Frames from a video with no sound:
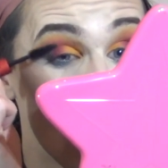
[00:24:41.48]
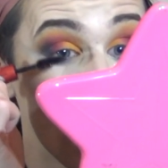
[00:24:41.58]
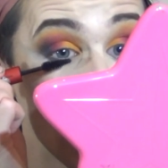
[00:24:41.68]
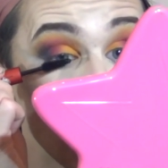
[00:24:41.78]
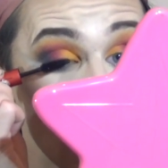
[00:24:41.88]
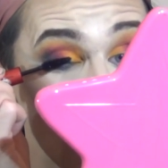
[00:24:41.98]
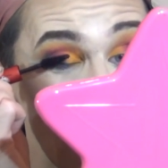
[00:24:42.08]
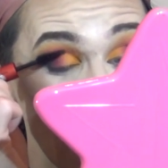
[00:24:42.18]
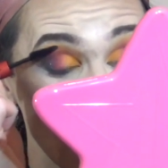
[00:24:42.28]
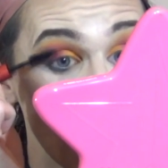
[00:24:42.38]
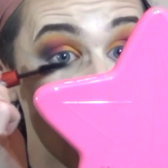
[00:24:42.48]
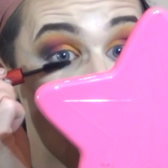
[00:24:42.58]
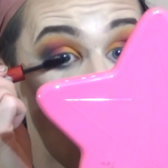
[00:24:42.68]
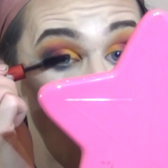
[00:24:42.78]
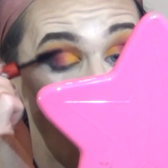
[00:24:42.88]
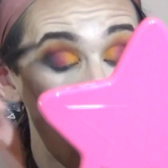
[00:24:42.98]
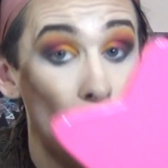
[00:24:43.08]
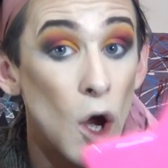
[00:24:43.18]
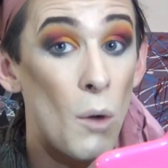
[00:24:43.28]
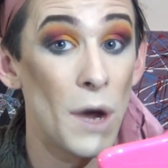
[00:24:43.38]
very lightly
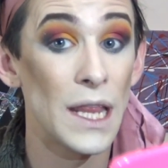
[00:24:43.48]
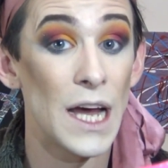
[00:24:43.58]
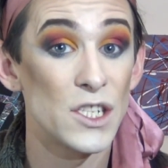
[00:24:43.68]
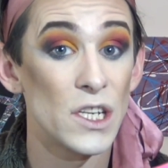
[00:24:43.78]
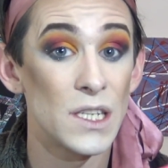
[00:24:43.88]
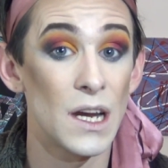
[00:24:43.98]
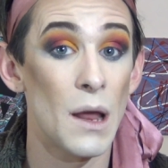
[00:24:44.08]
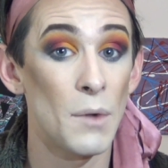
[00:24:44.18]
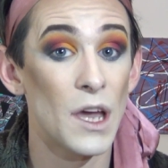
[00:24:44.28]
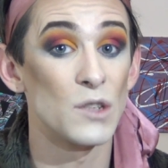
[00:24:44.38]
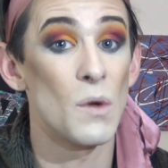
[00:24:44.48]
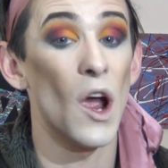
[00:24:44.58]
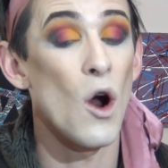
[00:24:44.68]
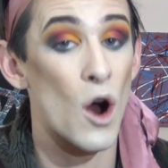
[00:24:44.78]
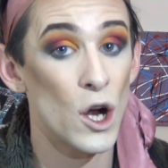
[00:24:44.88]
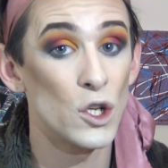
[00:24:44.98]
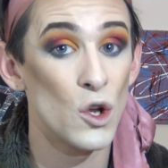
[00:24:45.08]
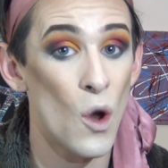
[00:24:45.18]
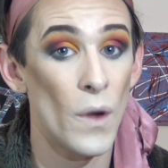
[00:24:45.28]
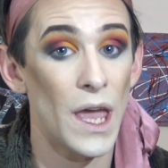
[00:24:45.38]
coat my lashes today because we are
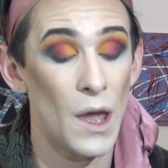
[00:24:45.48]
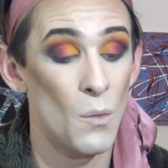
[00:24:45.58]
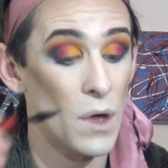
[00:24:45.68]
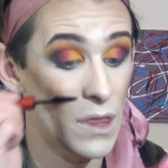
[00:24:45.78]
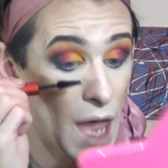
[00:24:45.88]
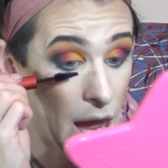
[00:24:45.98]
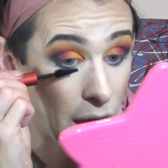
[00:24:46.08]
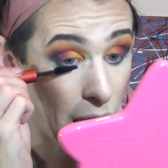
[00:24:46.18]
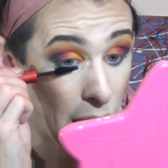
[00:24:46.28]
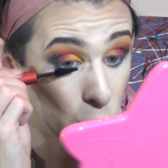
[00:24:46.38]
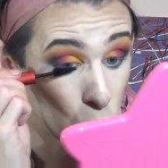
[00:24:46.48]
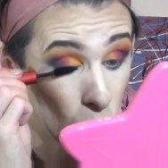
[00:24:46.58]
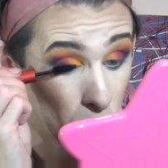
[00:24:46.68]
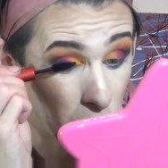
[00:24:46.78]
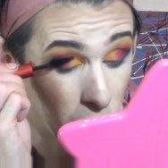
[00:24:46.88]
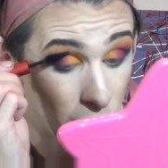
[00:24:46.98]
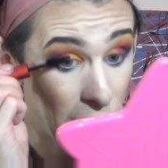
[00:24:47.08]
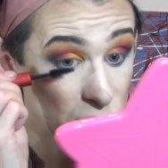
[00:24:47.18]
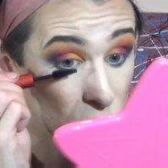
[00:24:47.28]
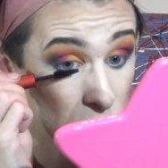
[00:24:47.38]
going in with a actual pair of
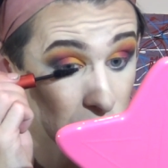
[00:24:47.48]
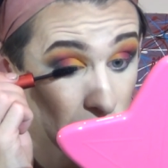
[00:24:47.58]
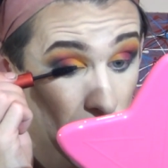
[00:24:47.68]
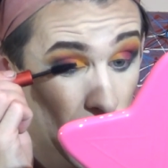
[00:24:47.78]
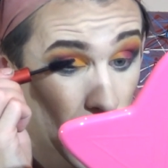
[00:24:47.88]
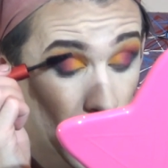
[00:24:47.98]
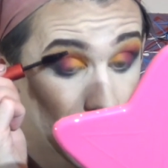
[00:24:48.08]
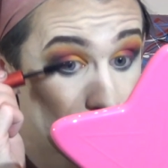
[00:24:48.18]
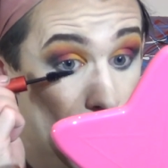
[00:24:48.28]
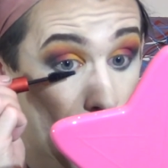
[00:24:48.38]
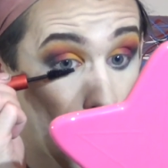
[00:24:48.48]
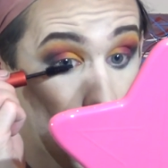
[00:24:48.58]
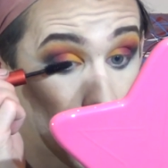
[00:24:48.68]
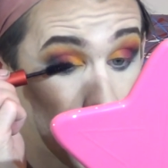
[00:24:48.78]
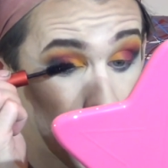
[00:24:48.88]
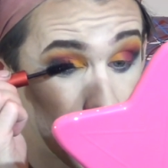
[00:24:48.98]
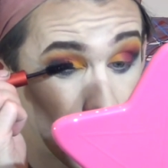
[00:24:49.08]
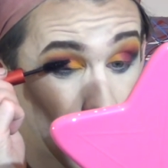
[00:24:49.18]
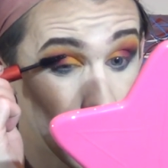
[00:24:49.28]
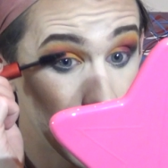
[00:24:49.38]
lashes. So they
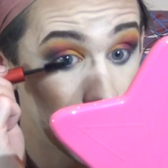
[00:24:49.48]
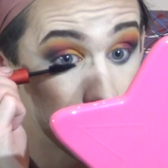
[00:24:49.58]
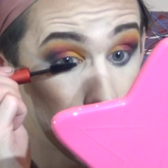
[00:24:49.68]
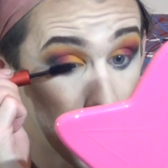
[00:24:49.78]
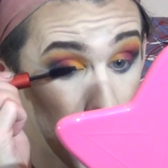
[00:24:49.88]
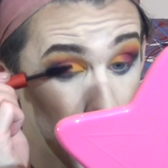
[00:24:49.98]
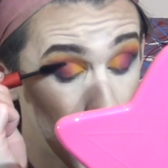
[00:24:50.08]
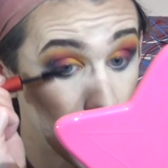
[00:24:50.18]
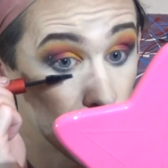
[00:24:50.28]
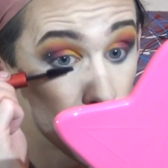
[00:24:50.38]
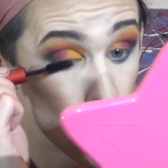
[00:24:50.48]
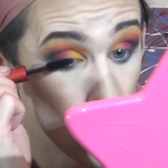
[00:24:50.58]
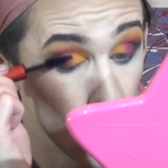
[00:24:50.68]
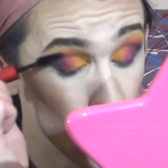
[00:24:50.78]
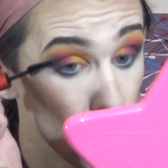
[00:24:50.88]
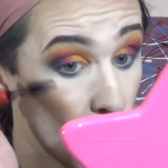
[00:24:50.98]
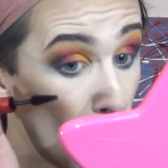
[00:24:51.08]
don't need to be too, too